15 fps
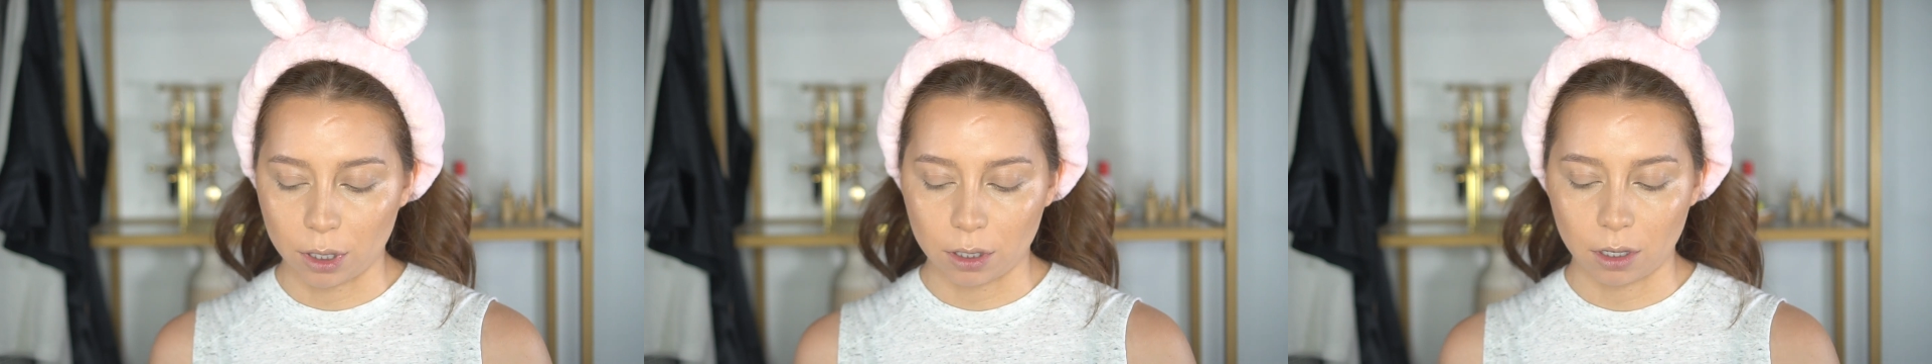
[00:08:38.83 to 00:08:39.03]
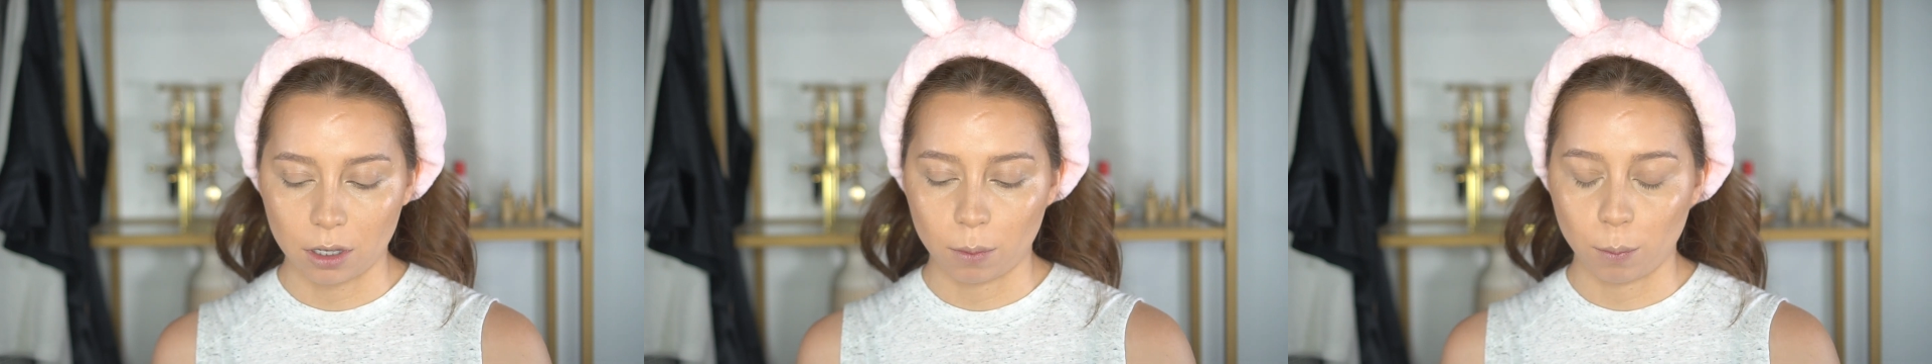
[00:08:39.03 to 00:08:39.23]
but
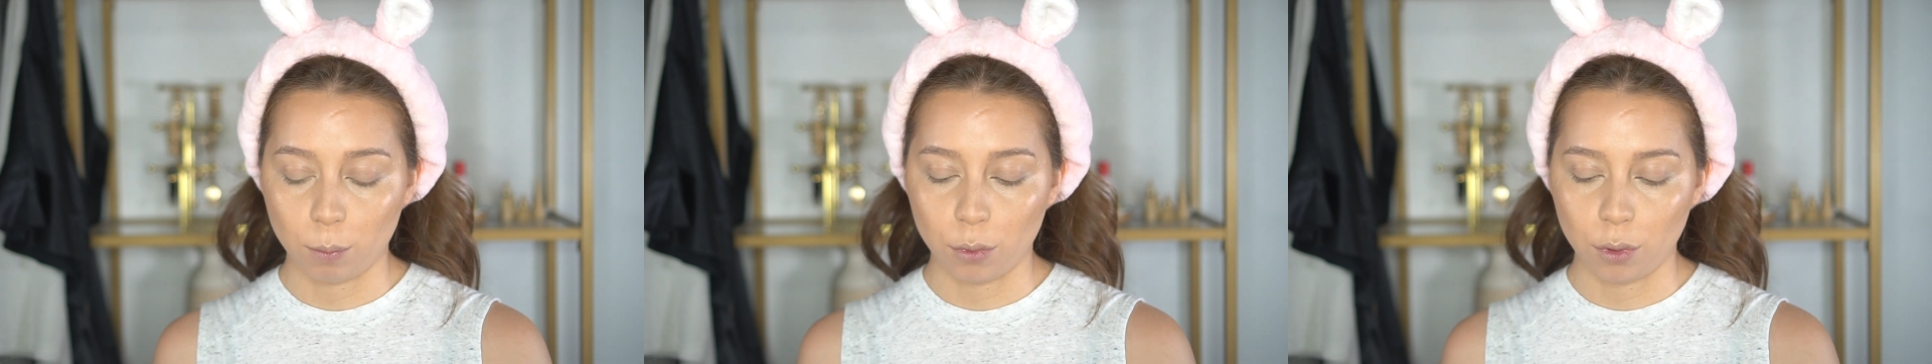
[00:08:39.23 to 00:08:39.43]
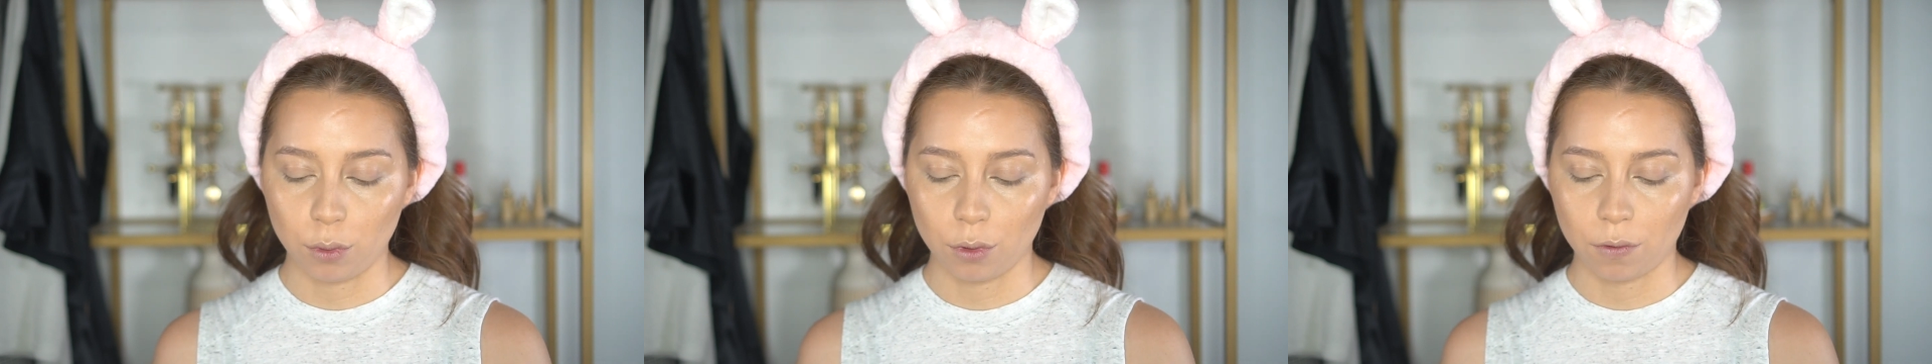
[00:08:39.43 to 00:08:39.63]
it's this
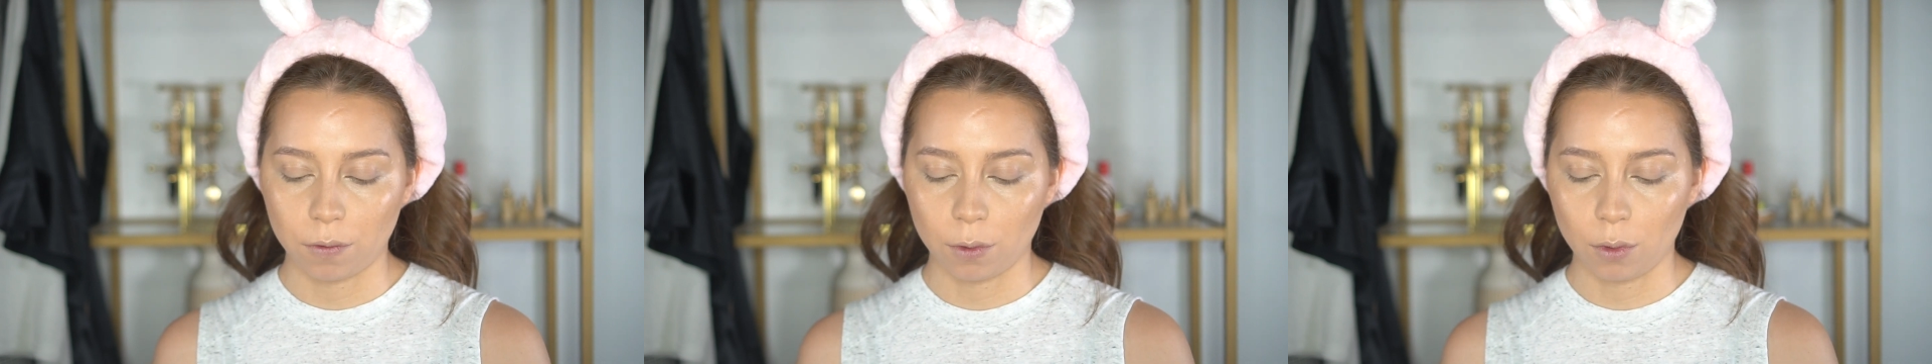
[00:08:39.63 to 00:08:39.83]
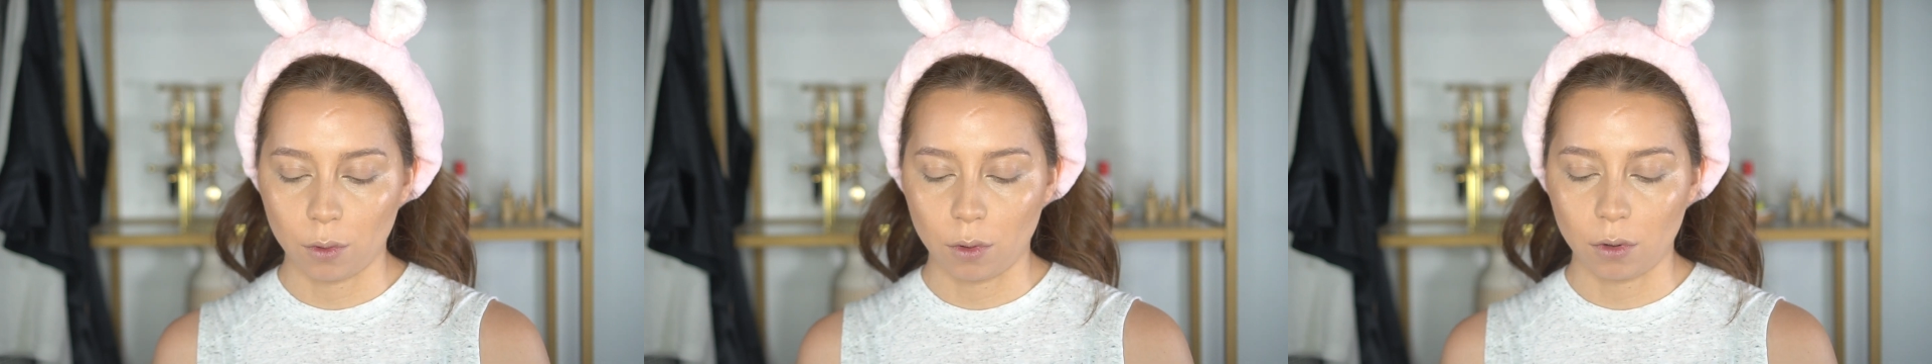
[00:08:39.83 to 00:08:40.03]

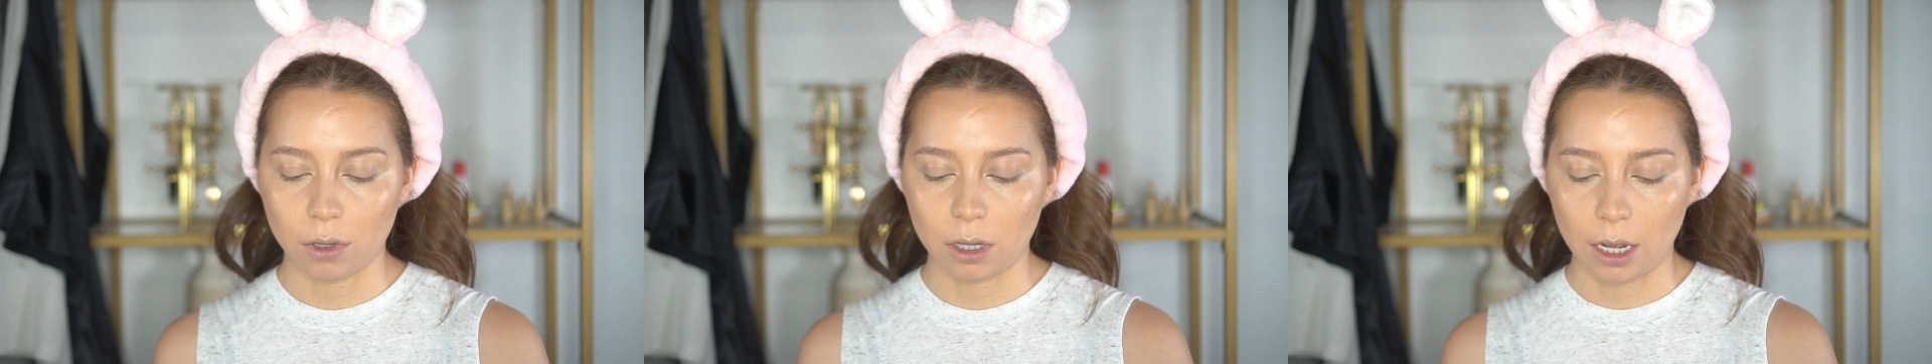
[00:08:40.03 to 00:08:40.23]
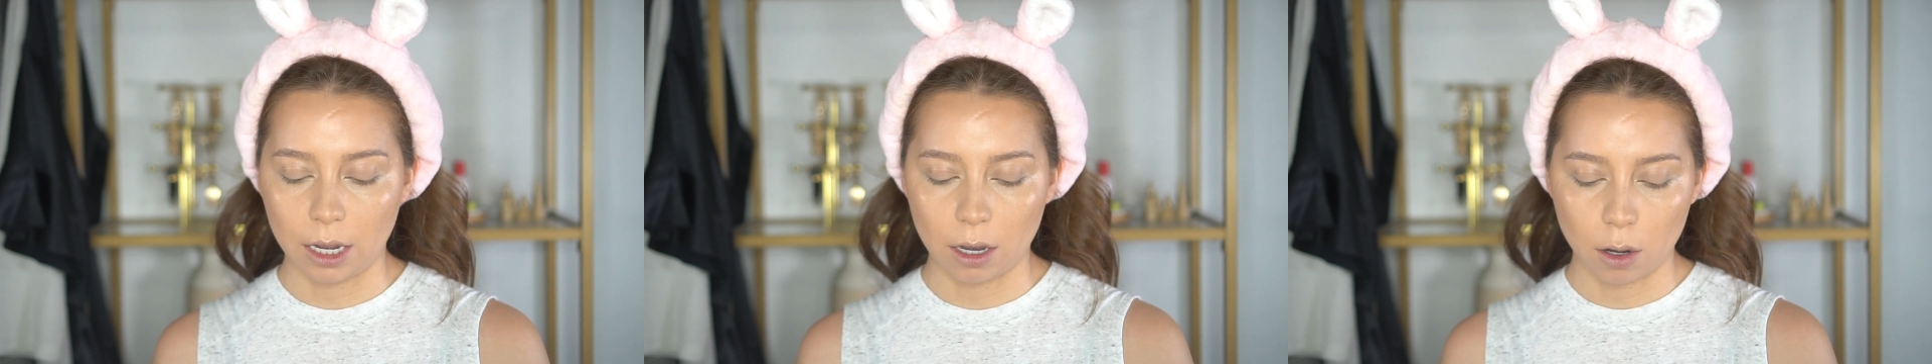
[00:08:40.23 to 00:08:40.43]

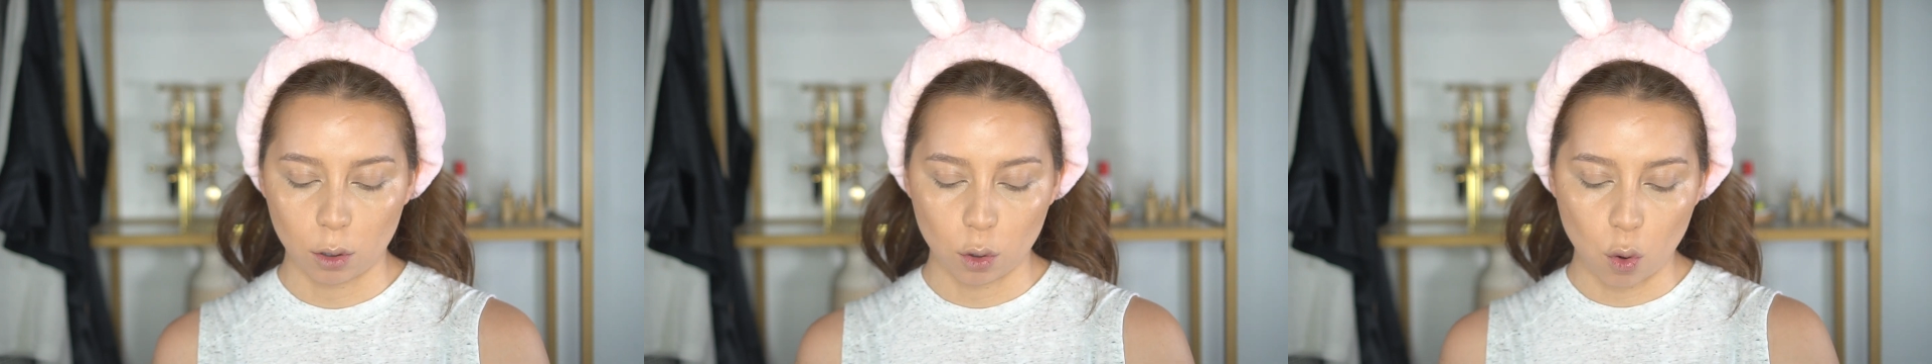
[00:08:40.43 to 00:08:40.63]
beautiful, like,